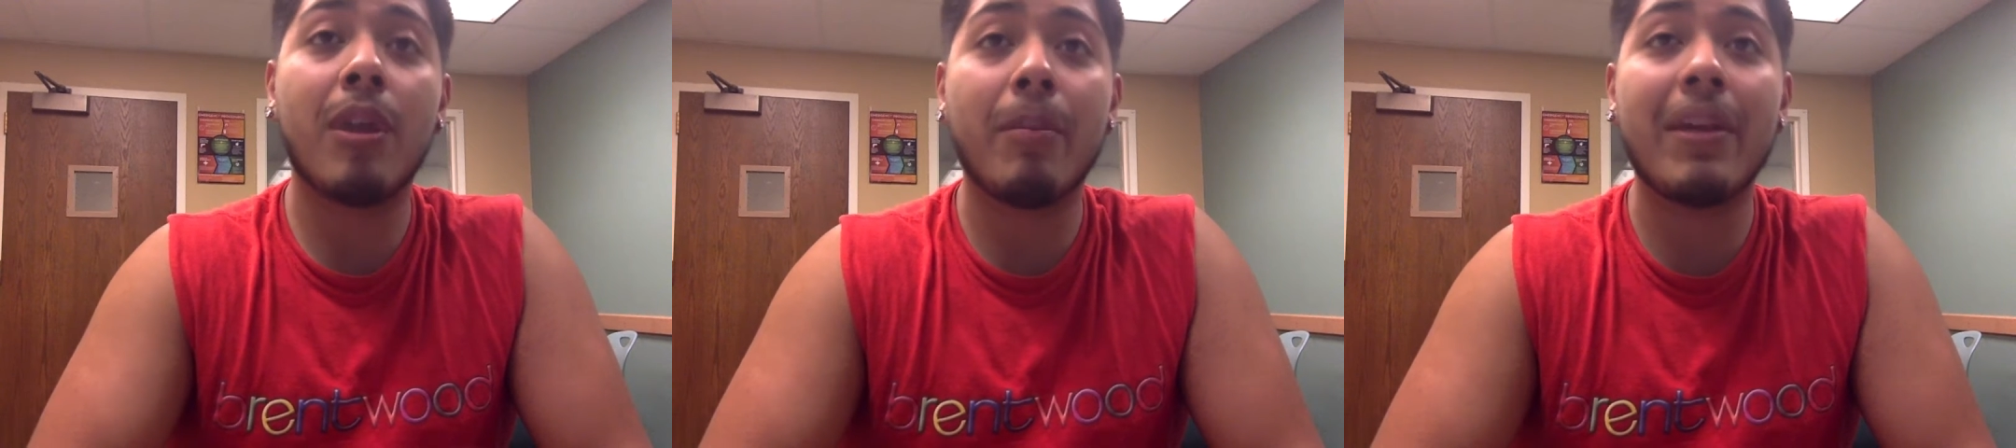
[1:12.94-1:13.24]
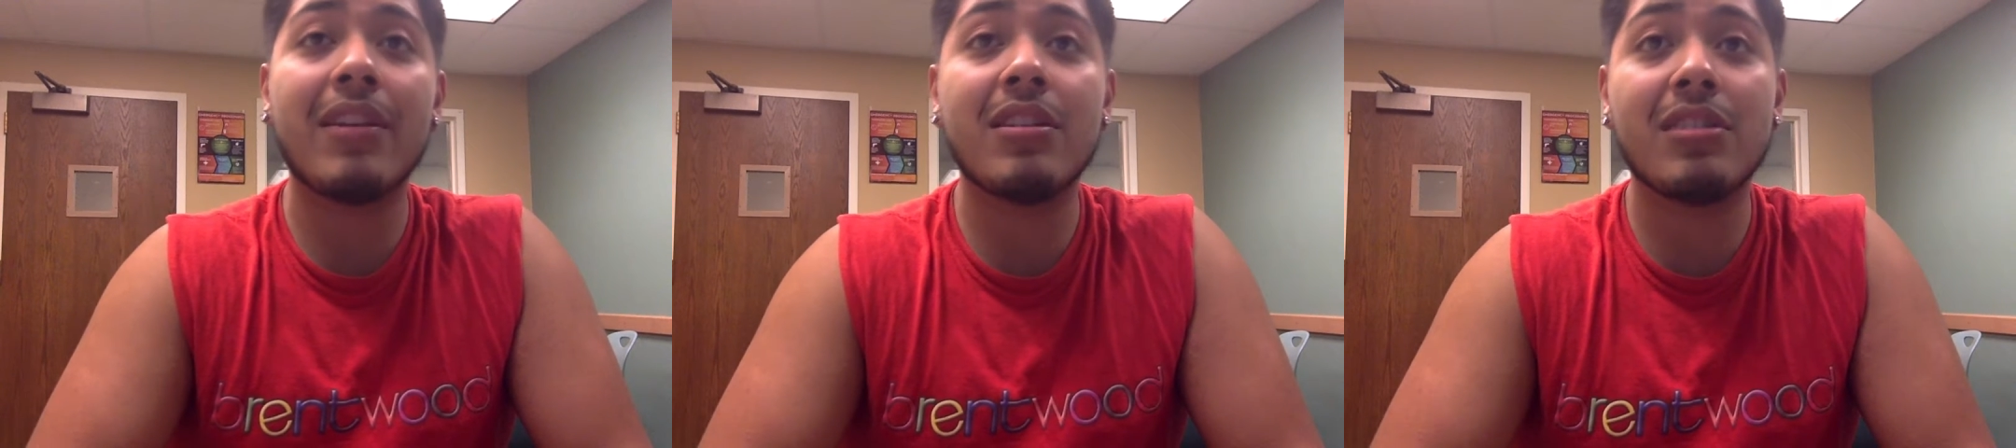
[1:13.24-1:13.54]

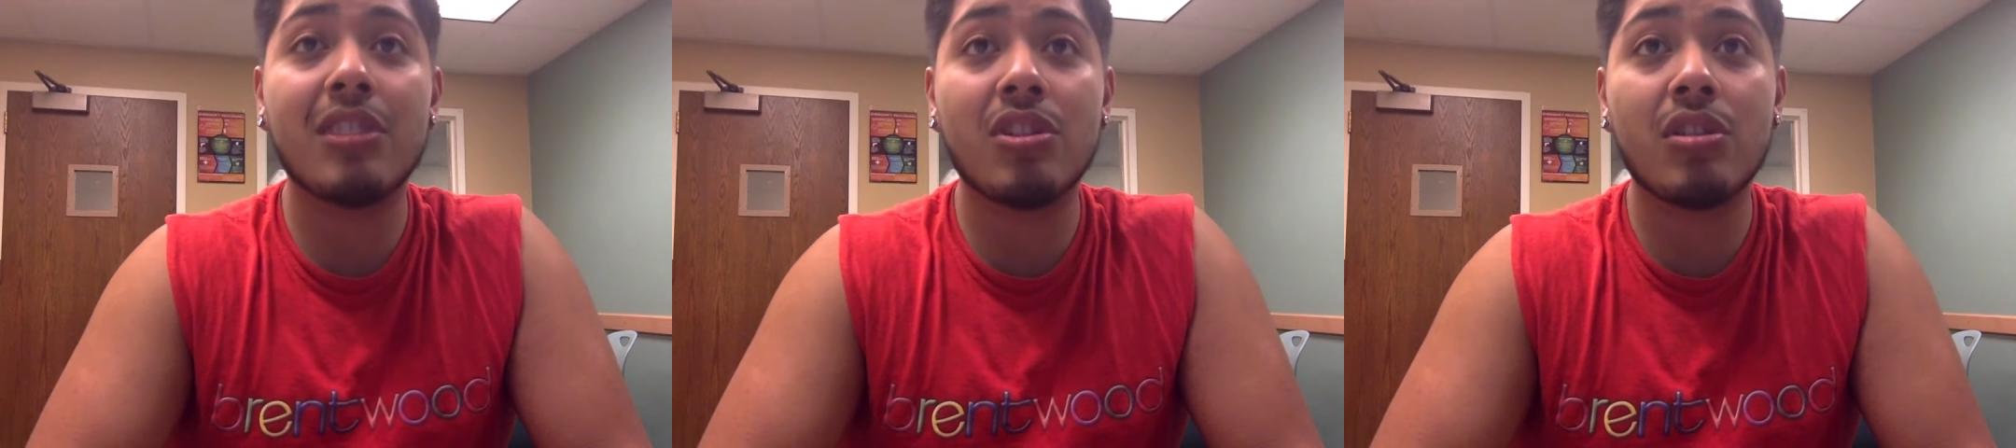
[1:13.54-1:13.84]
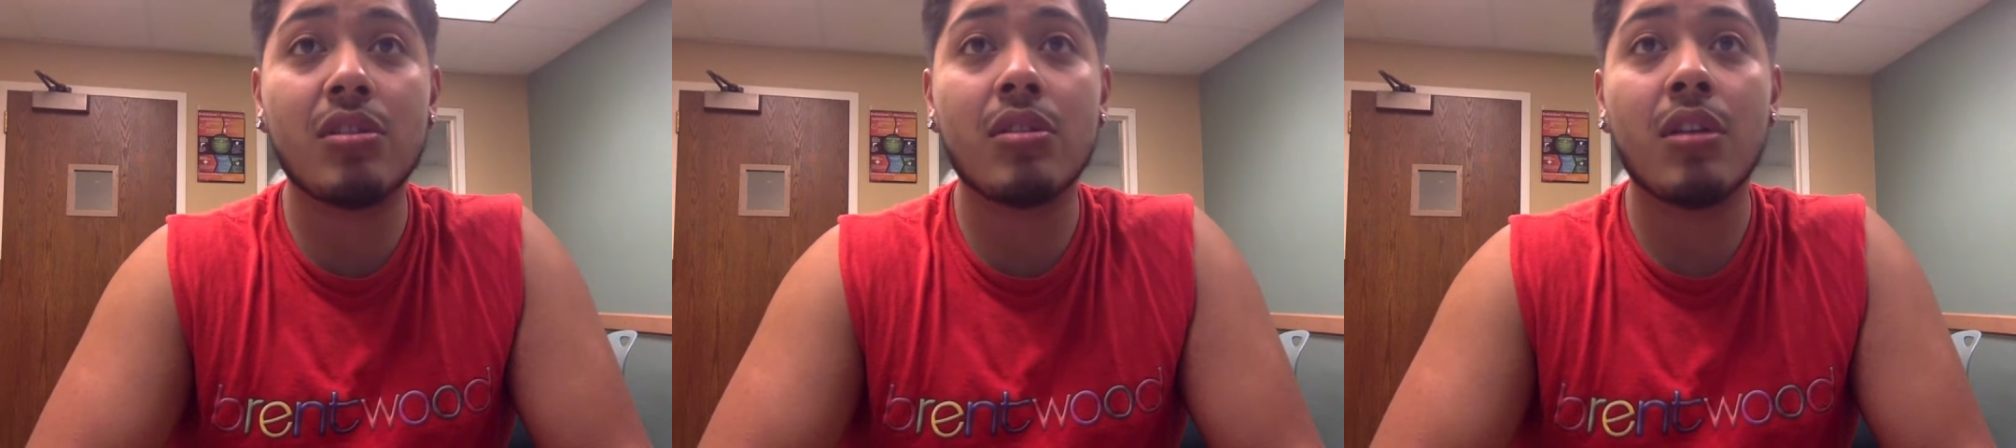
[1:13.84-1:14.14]
making
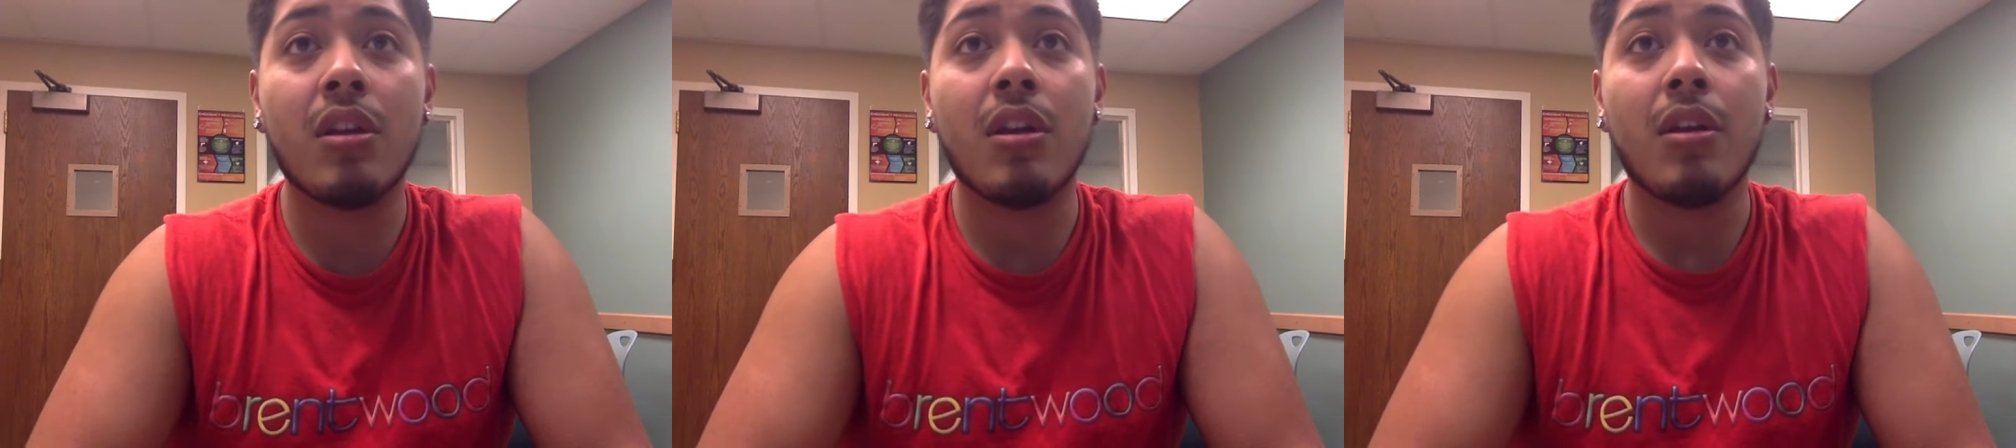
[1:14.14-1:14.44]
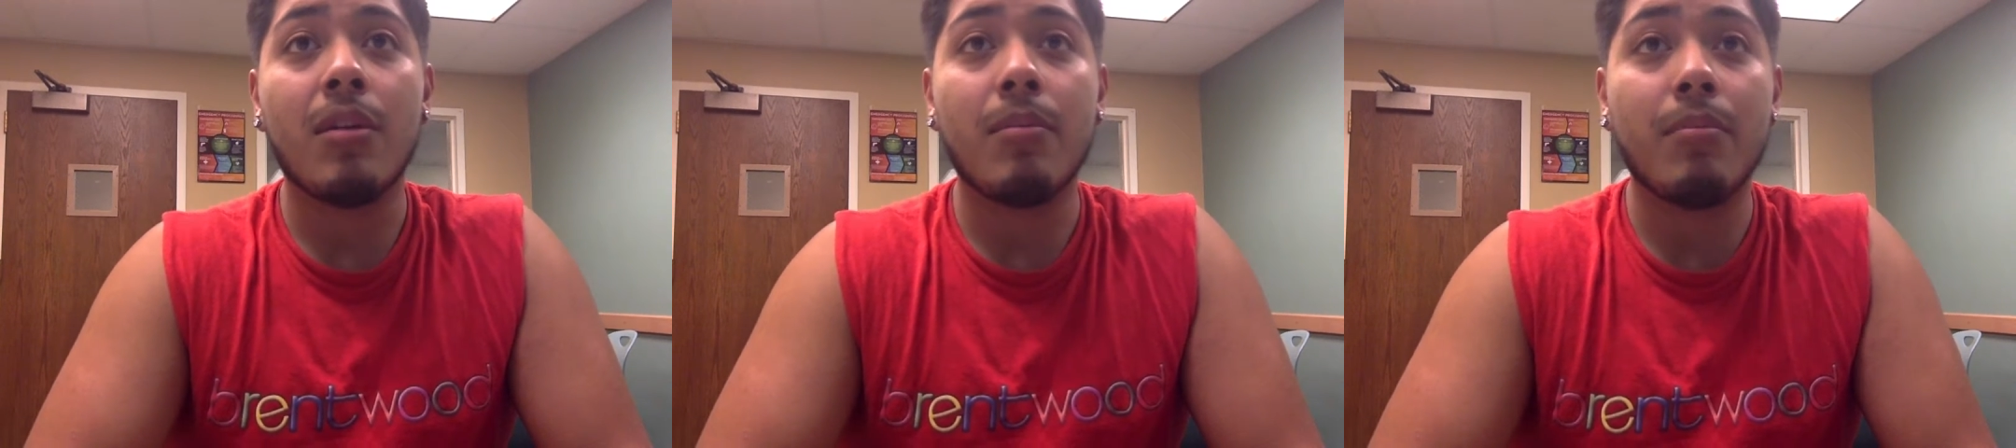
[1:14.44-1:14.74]
decisions
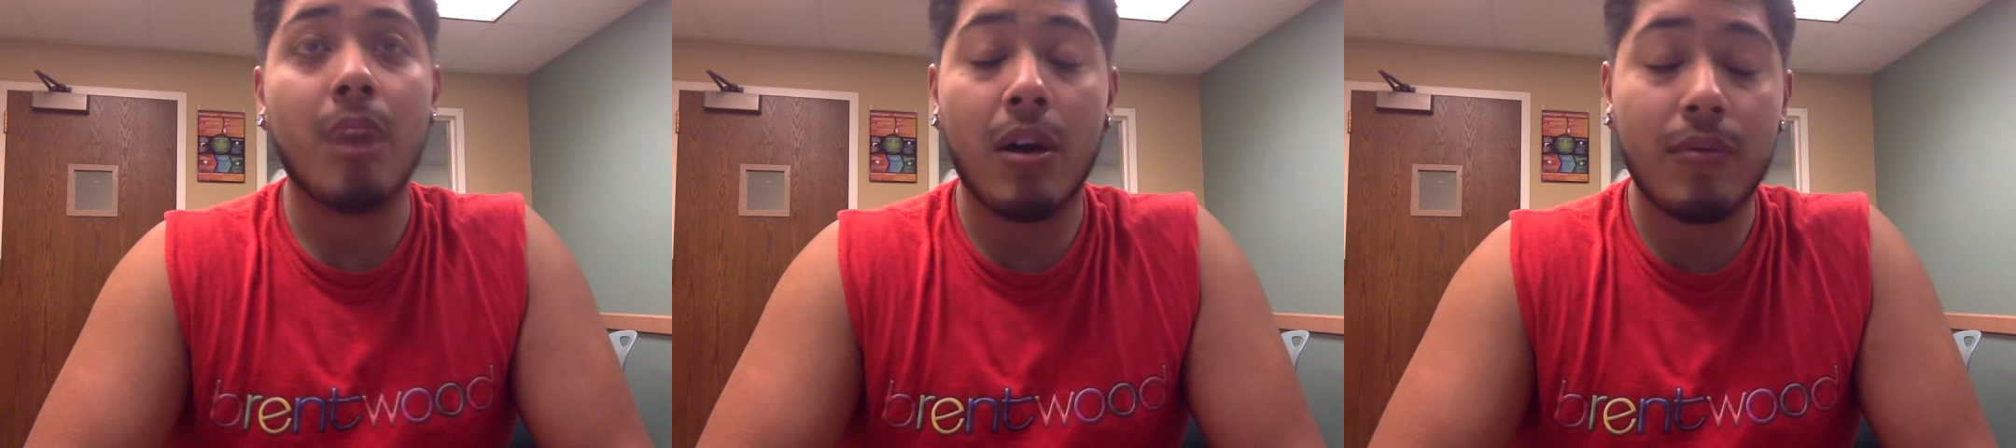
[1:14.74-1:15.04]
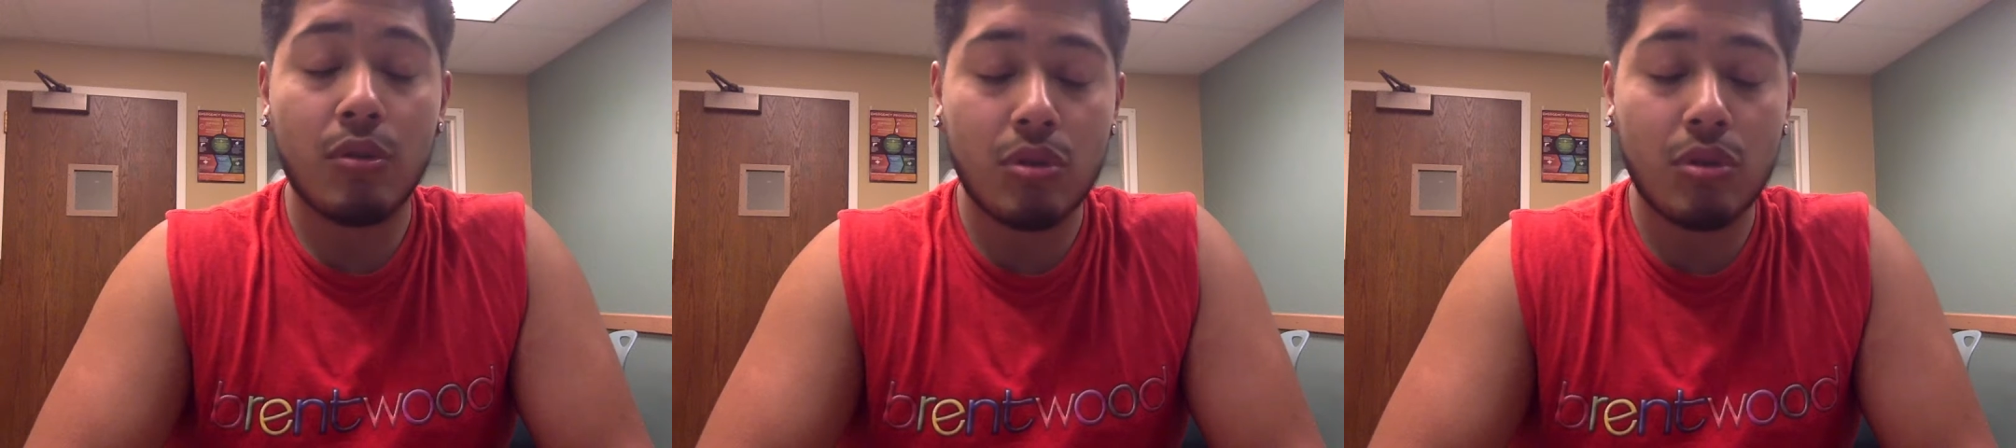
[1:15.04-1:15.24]
due